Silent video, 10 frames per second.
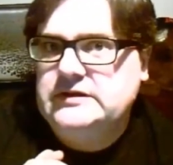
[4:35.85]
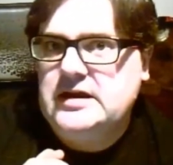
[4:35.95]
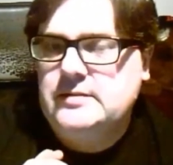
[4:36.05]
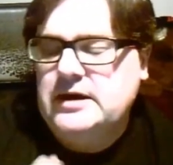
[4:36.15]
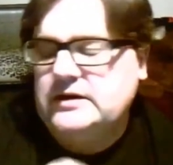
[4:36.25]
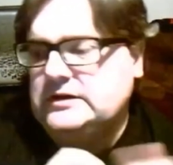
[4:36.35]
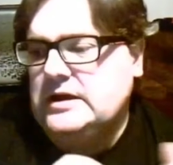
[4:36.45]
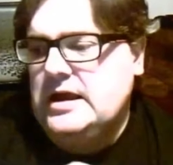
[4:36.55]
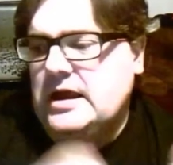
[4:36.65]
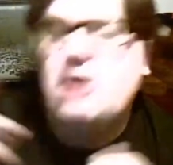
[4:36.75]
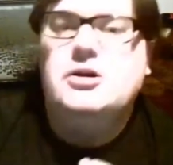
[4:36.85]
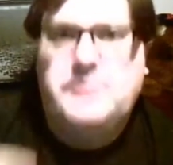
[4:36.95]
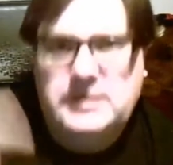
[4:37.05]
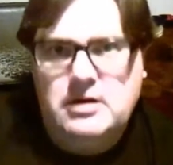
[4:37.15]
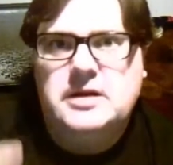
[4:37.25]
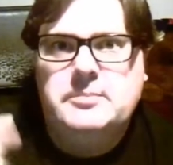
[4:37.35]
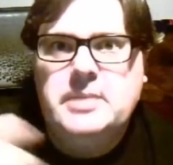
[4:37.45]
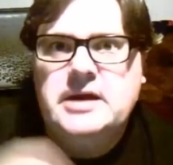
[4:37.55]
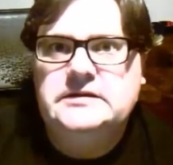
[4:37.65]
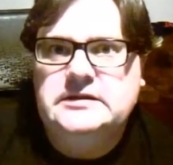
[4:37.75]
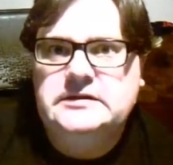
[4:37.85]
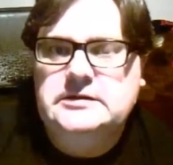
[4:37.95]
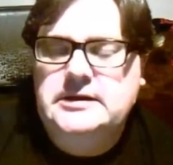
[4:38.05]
database on a periodic basis.